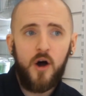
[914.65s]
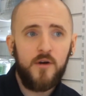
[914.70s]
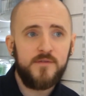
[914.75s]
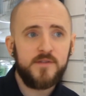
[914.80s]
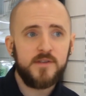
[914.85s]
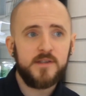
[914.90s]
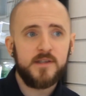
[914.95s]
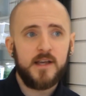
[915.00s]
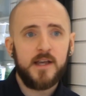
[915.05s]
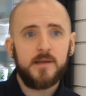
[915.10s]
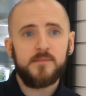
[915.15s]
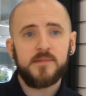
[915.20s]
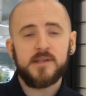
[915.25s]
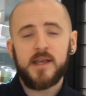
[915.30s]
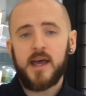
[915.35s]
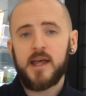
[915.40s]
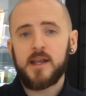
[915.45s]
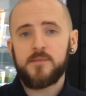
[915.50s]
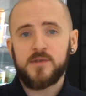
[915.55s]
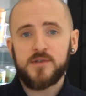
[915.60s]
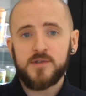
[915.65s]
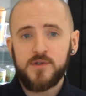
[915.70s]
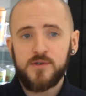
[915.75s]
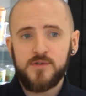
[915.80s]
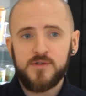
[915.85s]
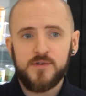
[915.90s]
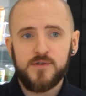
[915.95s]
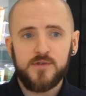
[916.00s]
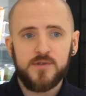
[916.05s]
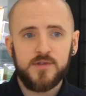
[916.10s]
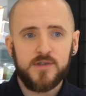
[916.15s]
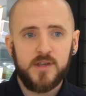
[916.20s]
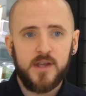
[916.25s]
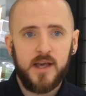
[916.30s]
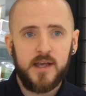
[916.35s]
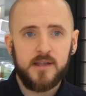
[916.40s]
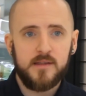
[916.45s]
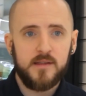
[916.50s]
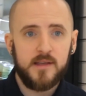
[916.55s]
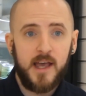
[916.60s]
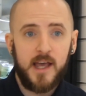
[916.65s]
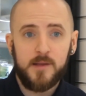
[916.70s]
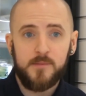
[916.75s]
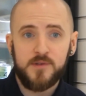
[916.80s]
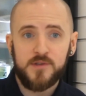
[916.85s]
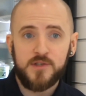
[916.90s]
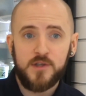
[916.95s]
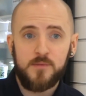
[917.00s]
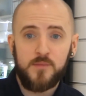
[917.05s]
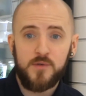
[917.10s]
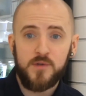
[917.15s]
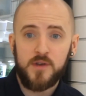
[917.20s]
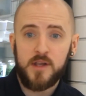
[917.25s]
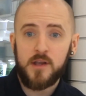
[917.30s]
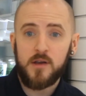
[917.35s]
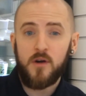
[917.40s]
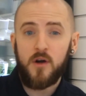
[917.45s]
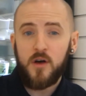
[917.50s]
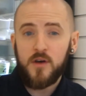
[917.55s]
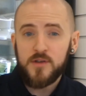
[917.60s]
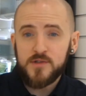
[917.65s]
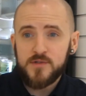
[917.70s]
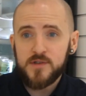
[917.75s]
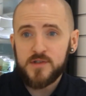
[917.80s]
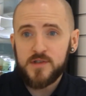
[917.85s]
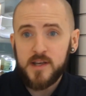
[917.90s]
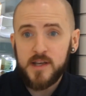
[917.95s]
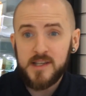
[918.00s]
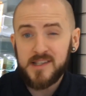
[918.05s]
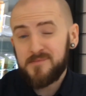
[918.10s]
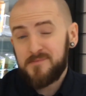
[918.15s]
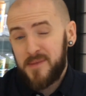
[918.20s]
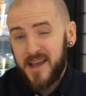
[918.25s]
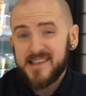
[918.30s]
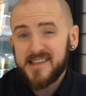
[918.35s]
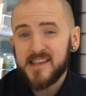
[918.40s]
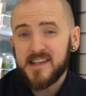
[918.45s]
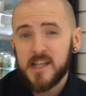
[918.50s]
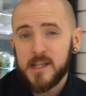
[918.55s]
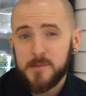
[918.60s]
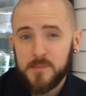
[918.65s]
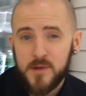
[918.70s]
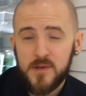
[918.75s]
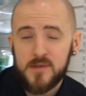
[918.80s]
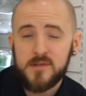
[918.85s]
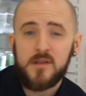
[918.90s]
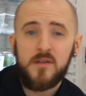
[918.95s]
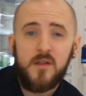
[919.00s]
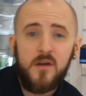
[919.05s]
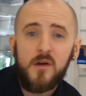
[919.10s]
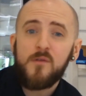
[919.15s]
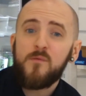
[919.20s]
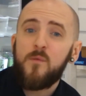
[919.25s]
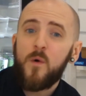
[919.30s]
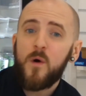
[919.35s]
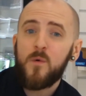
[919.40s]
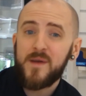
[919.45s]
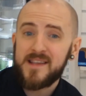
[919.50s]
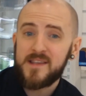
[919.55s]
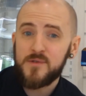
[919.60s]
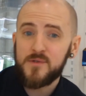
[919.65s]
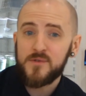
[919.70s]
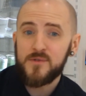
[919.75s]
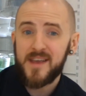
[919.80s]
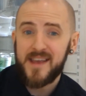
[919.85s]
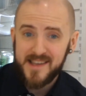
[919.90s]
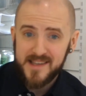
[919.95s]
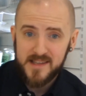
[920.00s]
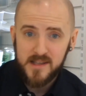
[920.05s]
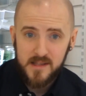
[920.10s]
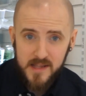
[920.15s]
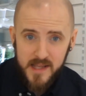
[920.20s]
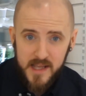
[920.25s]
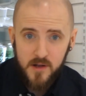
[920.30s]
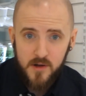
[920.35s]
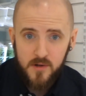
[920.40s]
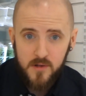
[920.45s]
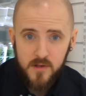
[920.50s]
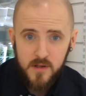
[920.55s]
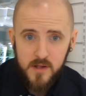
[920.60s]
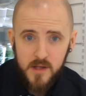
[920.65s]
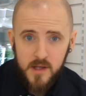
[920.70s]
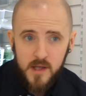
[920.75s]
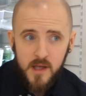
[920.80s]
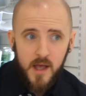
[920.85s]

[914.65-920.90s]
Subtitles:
Oftentimes cannabis users and the cannabis community are ostracized basically because a lot of what we do is illegal.